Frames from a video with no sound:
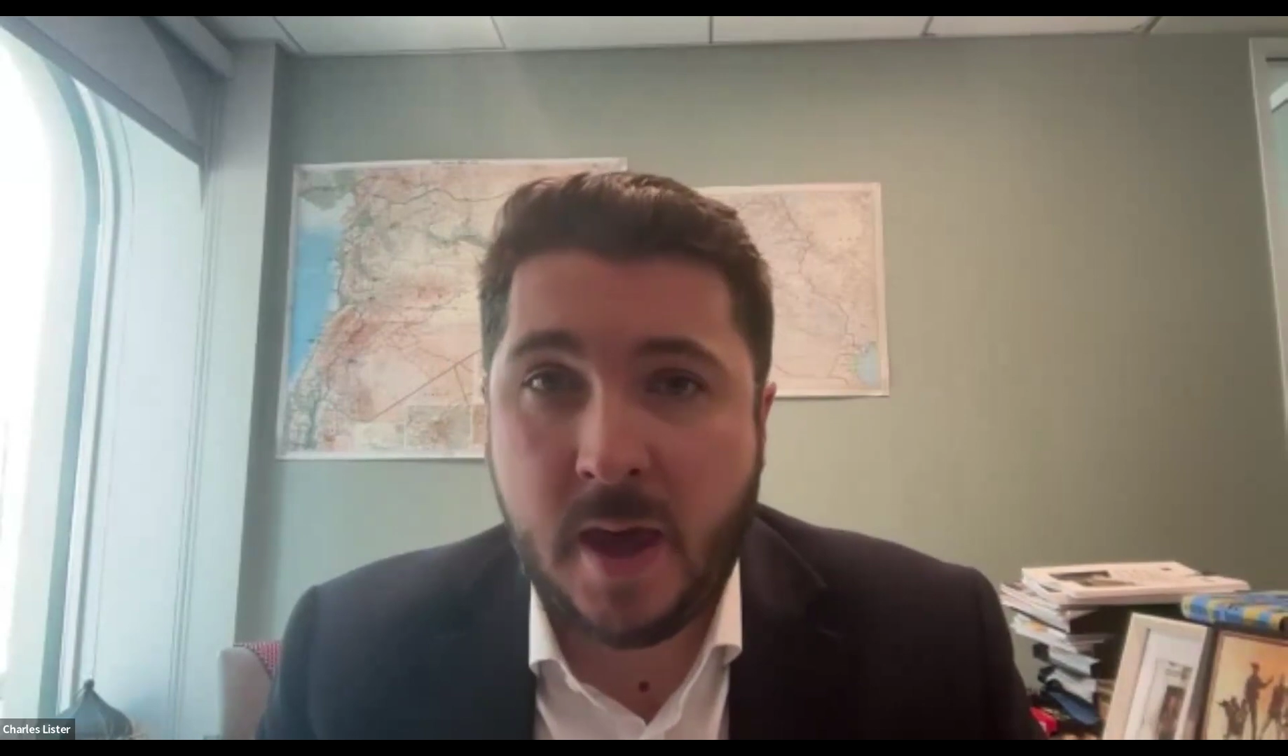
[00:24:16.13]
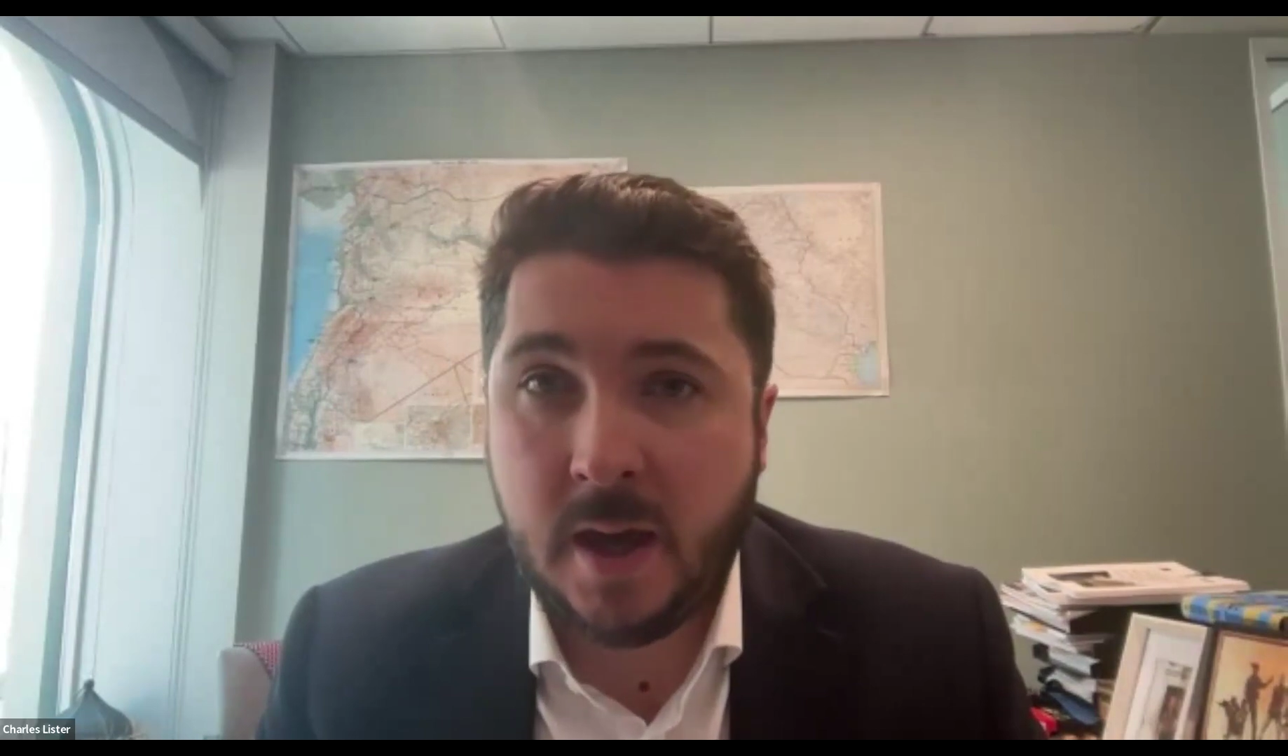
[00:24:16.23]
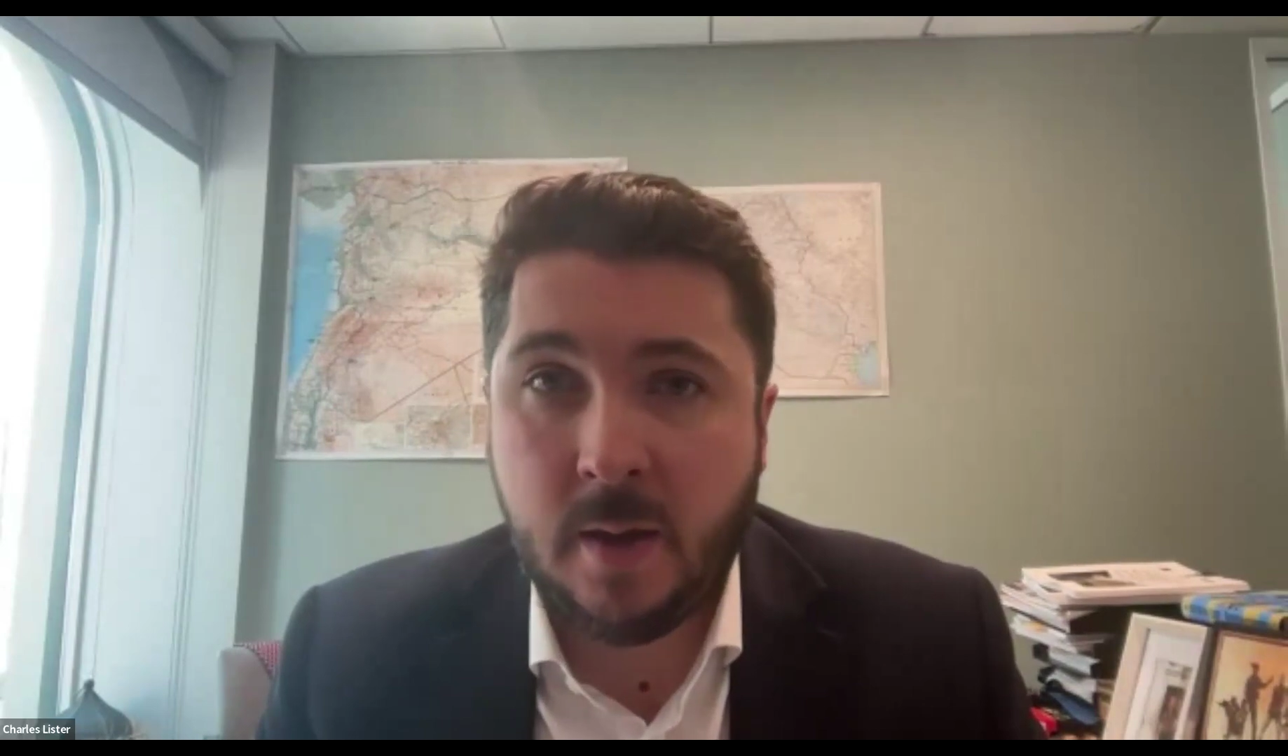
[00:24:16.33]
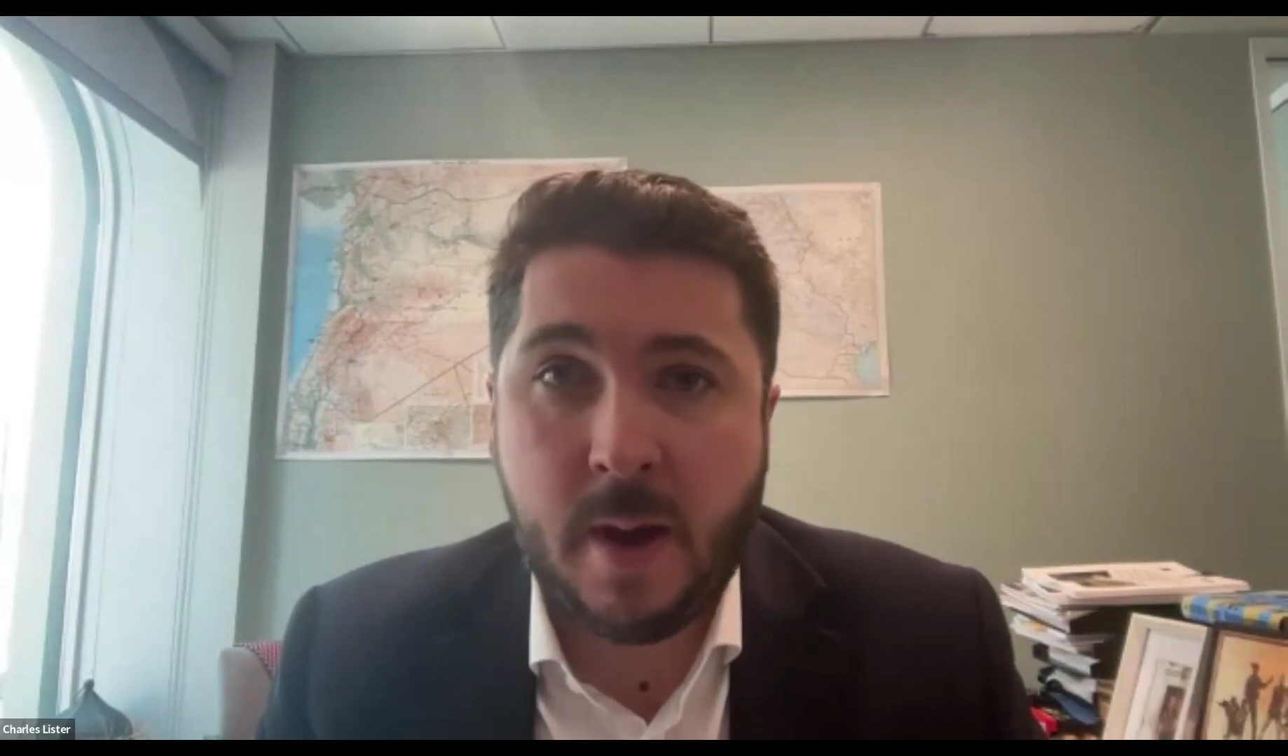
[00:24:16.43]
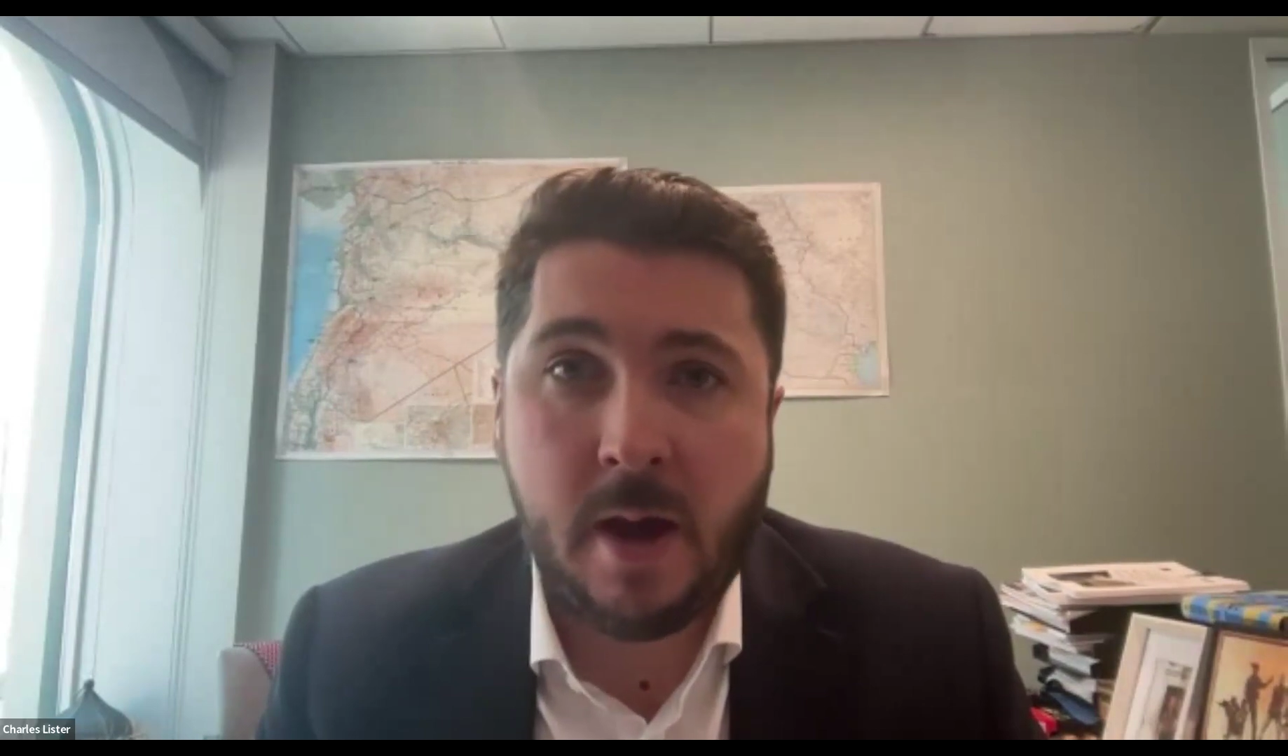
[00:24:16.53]

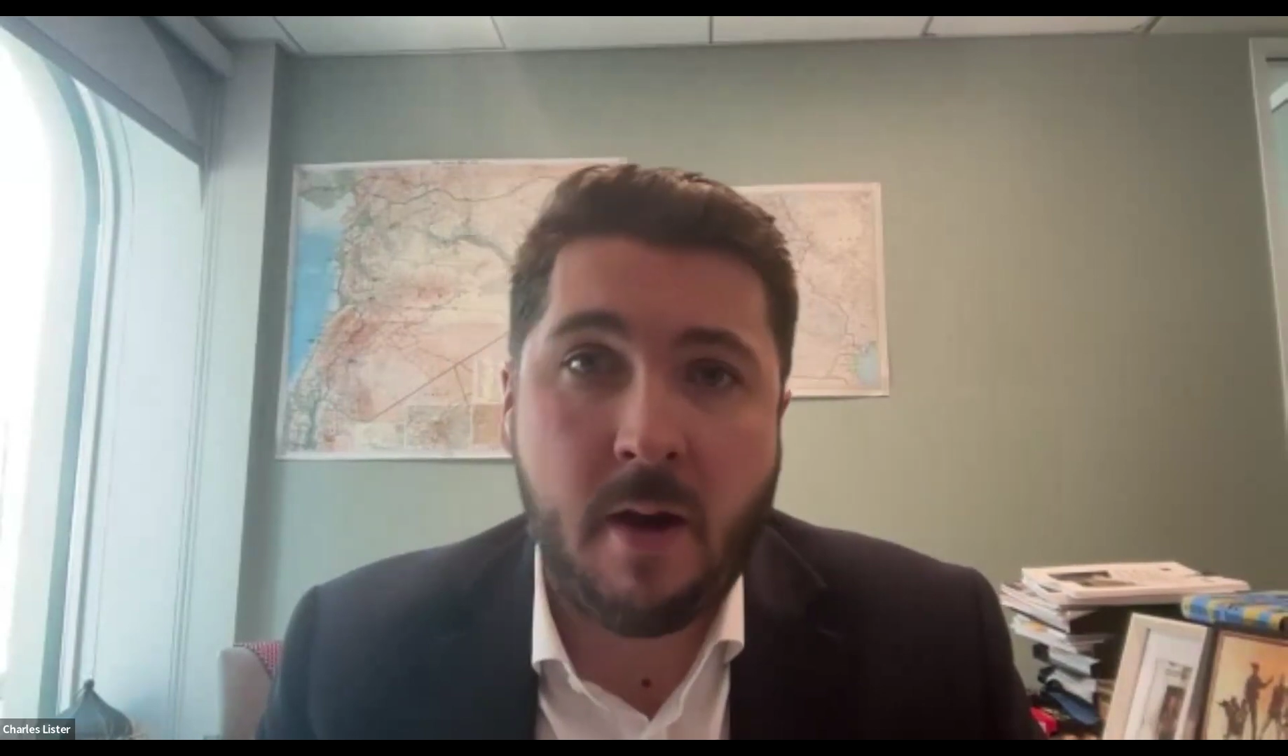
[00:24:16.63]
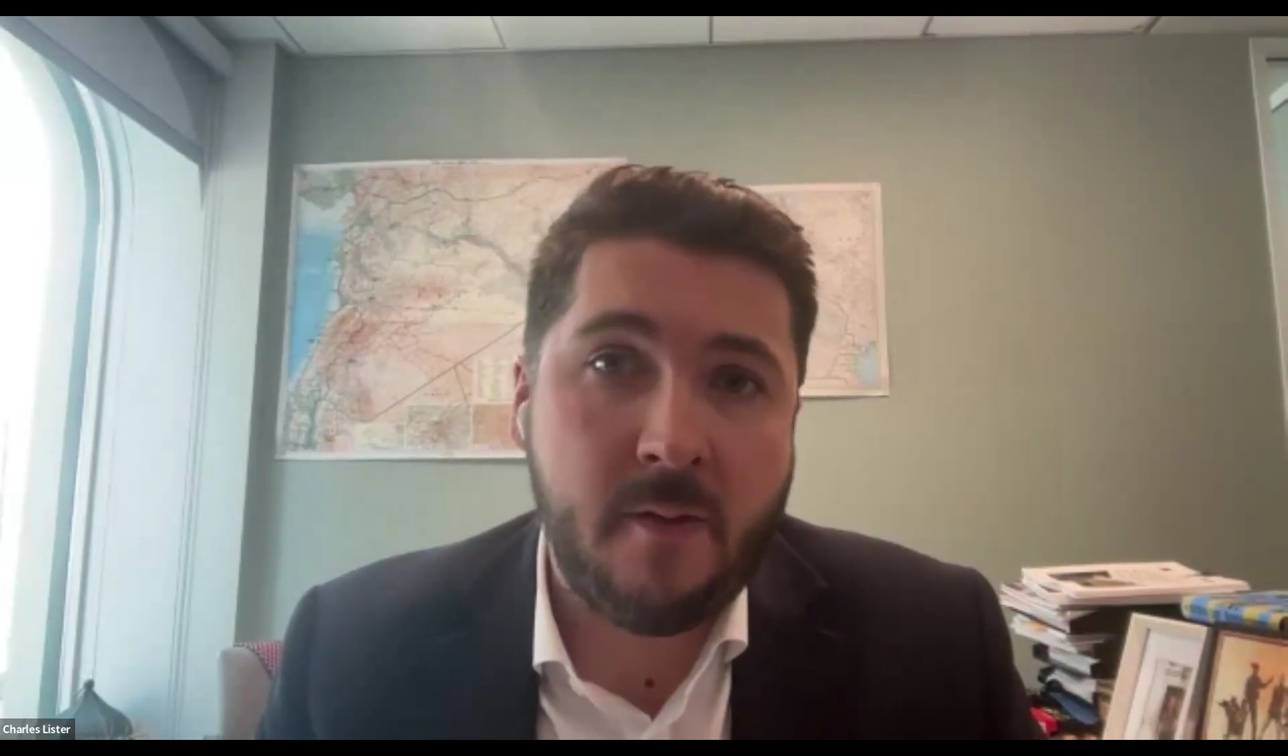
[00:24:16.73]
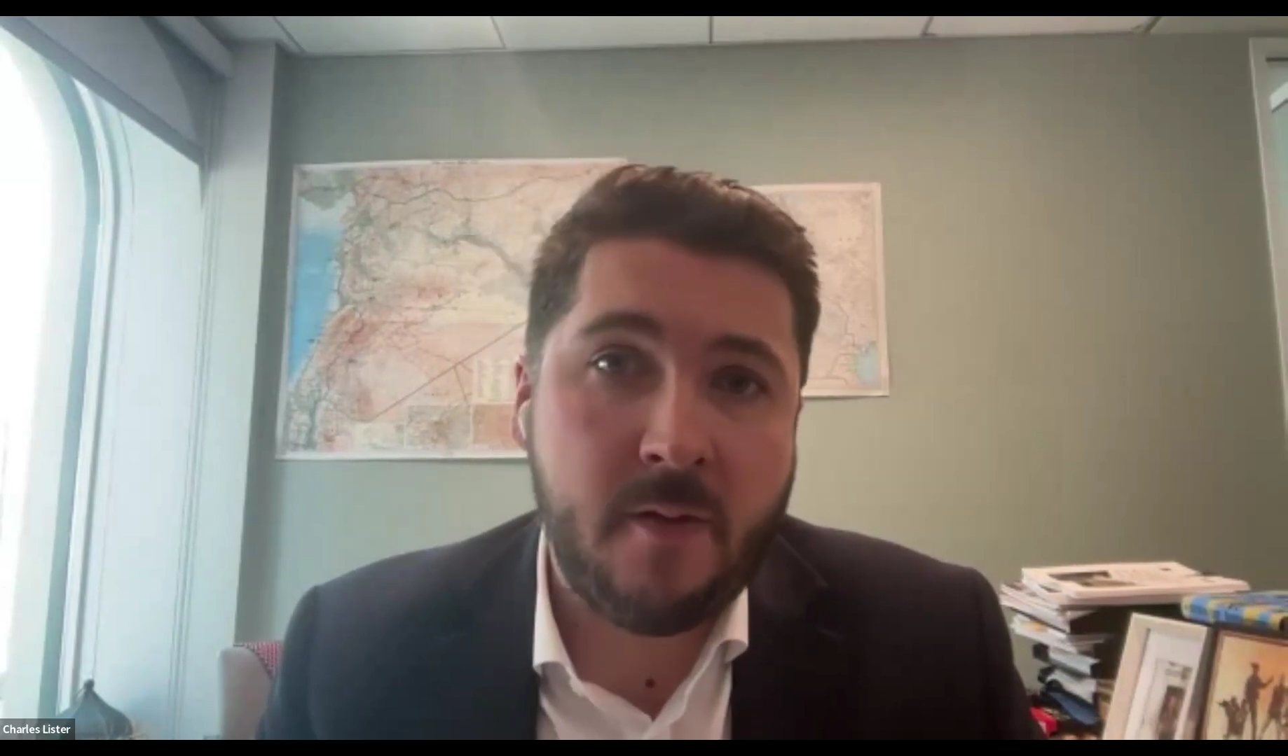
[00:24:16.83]
thing about